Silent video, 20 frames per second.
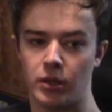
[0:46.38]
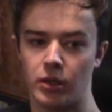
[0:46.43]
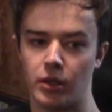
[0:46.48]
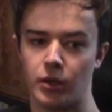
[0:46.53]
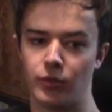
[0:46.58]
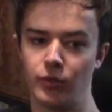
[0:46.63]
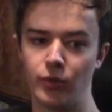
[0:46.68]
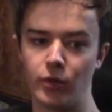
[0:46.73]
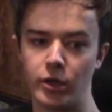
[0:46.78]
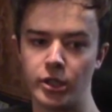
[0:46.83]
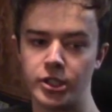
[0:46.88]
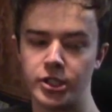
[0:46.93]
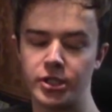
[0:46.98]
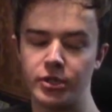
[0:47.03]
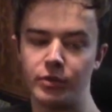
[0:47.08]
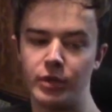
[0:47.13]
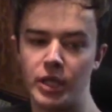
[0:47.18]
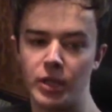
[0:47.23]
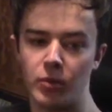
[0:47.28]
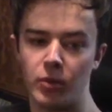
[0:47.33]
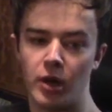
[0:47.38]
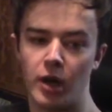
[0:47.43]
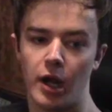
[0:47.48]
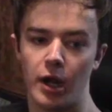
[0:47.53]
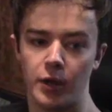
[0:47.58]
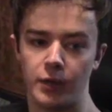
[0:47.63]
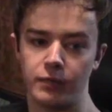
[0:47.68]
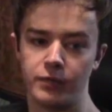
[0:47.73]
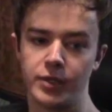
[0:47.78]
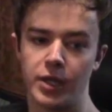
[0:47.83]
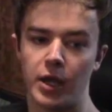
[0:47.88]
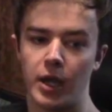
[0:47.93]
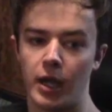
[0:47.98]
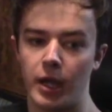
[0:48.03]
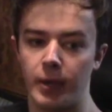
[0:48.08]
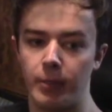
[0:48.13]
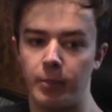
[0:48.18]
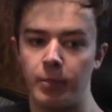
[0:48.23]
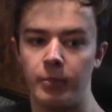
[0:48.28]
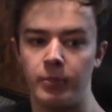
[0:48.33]
Unfortunately, we're out of
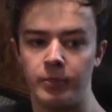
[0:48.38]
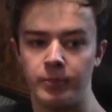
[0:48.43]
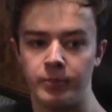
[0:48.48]
time.